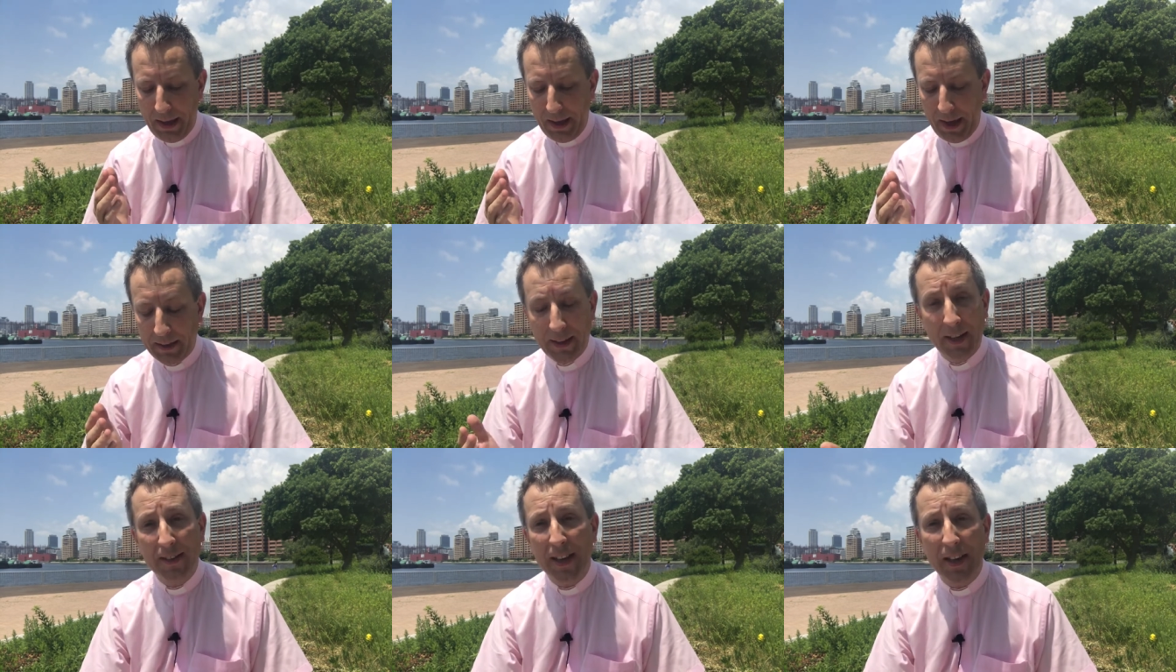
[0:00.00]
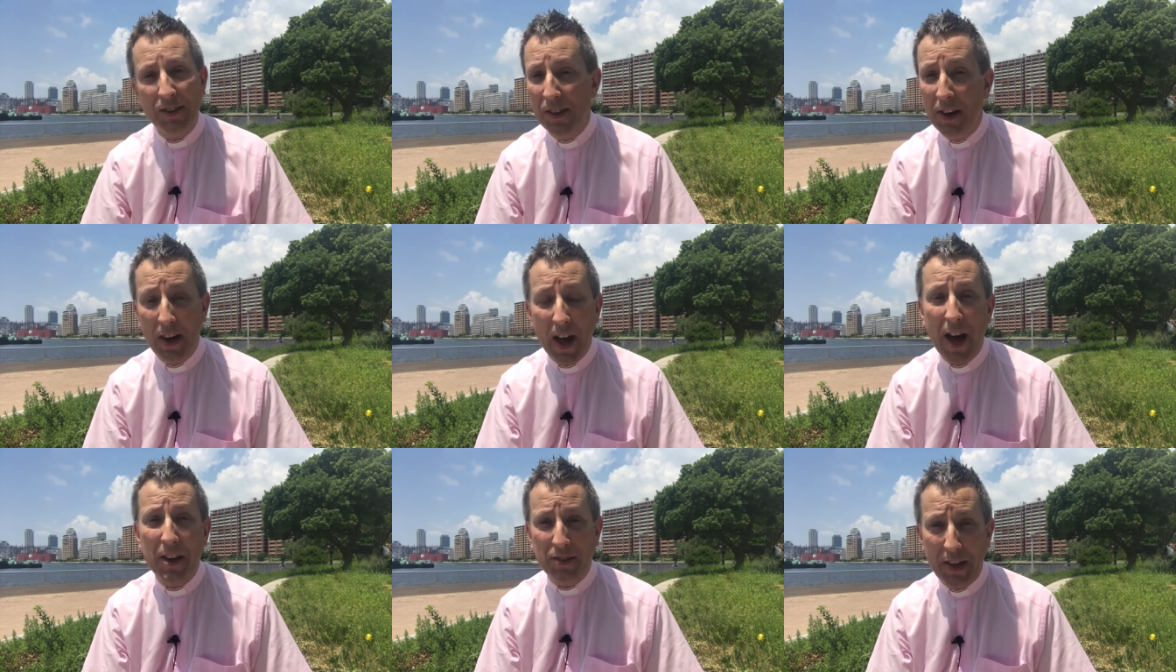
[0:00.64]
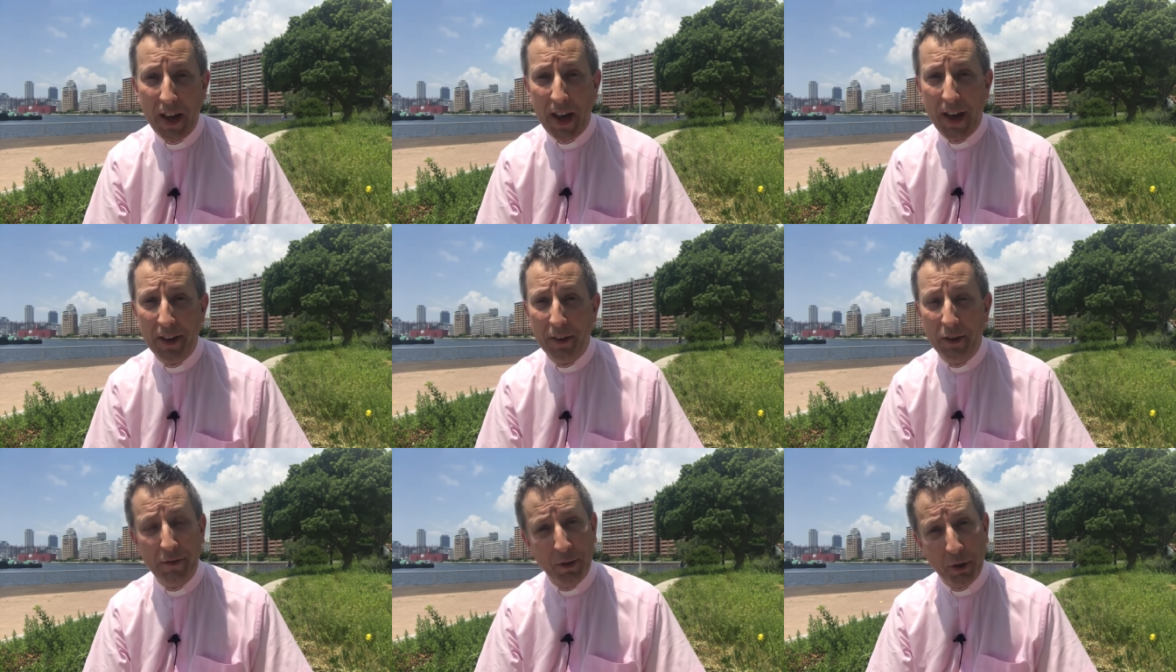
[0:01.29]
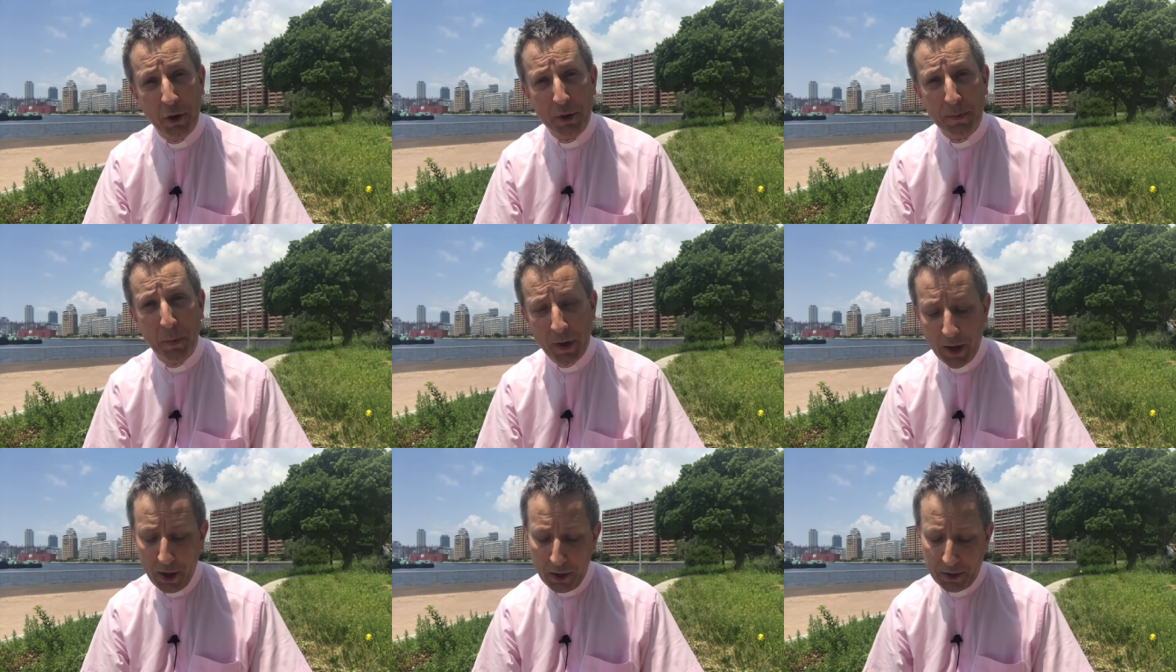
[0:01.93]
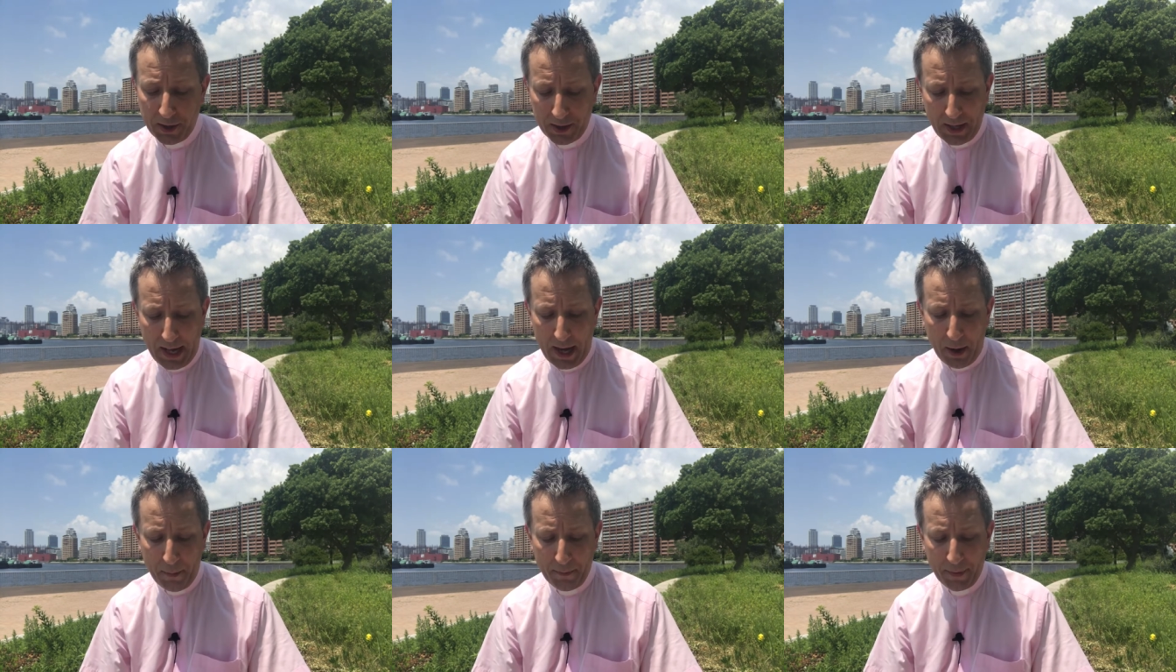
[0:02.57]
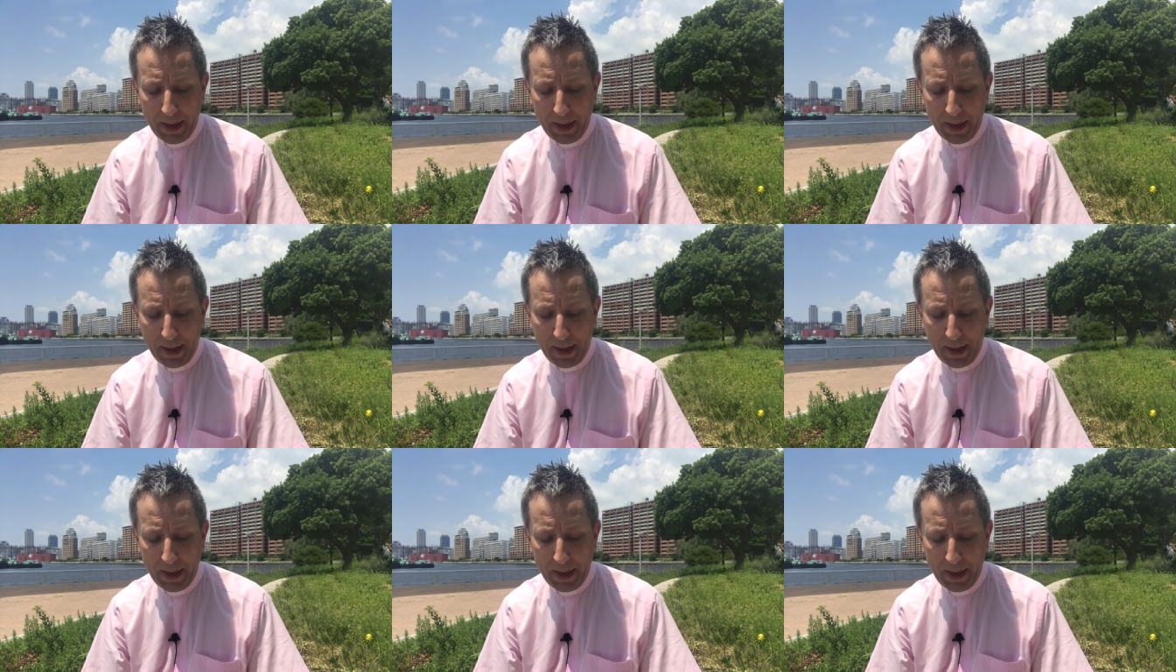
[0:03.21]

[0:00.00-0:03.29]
as he says in the last line of the gospel we heard just now,